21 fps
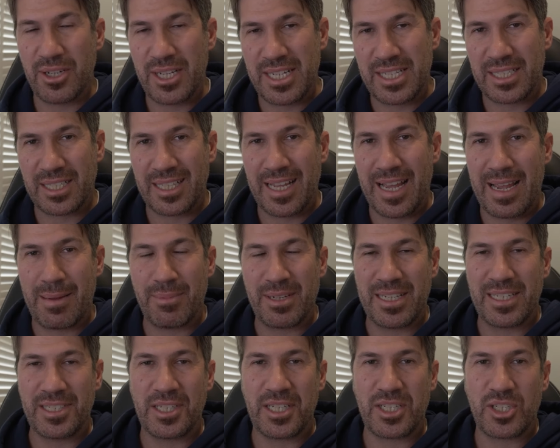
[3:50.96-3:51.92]
is claimed
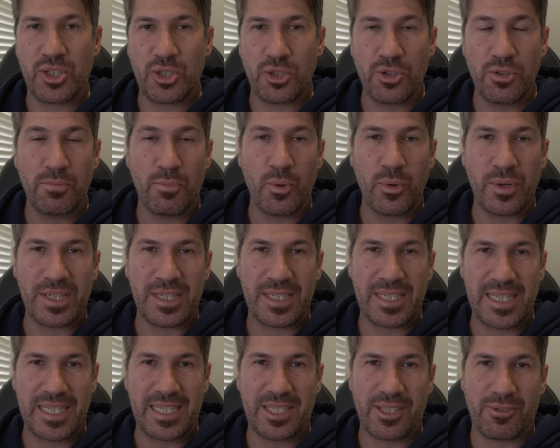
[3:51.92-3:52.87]
in just
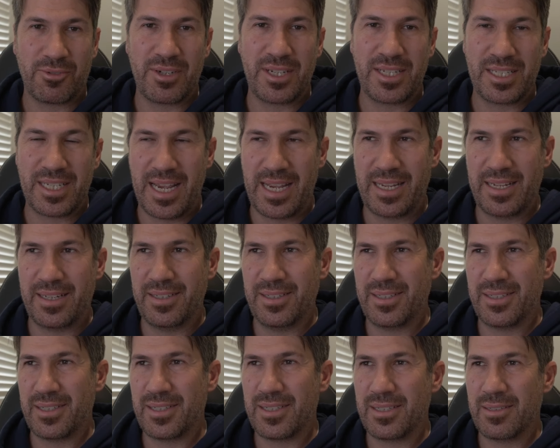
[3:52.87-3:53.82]
2.63
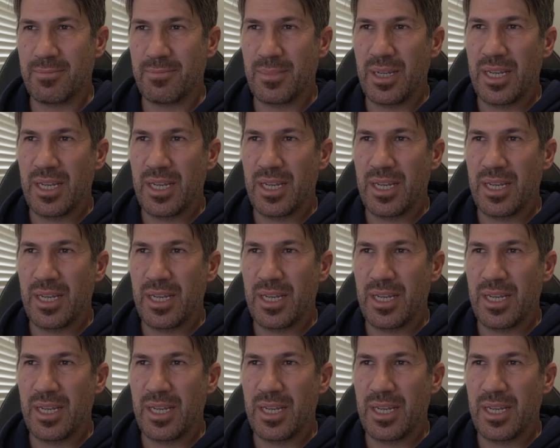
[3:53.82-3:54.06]
seconds.